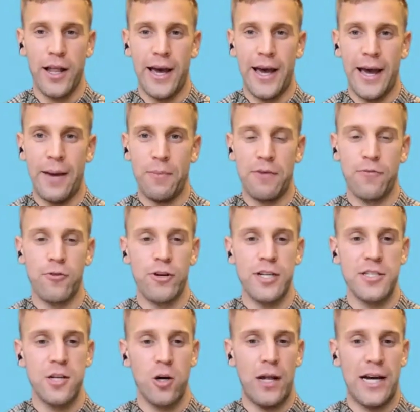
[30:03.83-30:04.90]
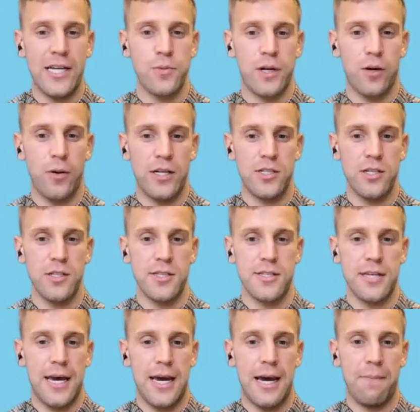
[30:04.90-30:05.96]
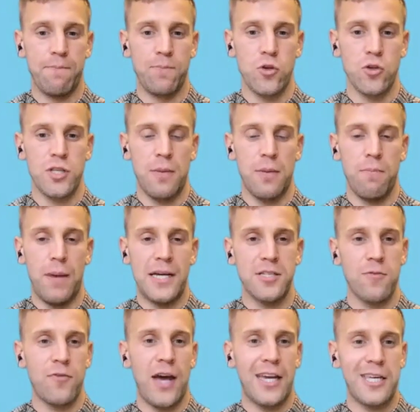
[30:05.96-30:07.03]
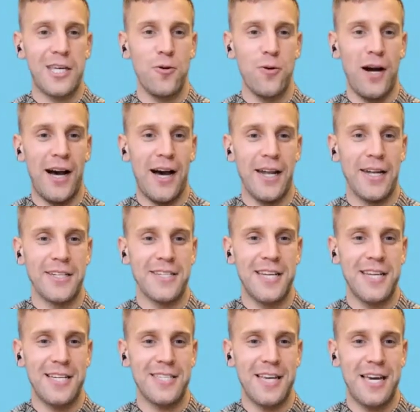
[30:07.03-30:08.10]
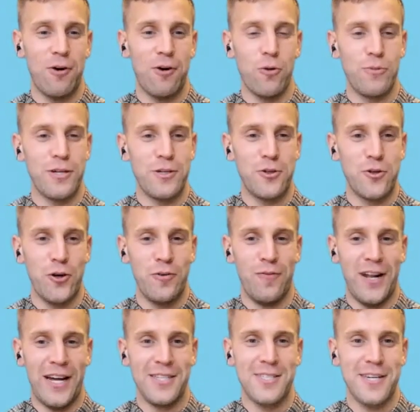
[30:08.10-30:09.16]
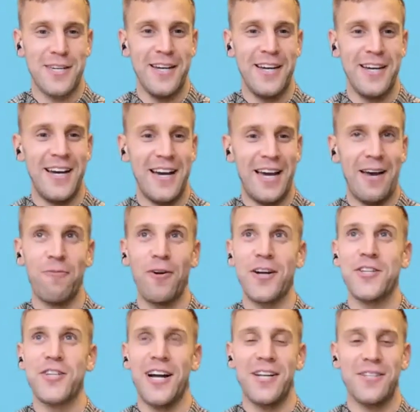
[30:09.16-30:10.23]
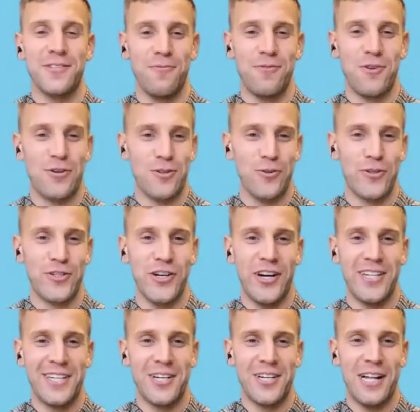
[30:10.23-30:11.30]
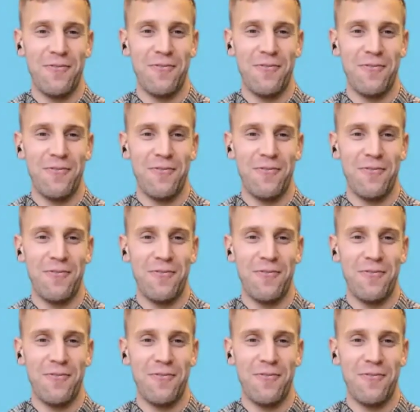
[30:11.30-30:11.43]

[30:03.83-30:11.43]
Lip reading: If there is no last minute questions, just a massive thank you and stay safe. I hope you enjoy Valencia. Very jealous of your sunshine that you're having.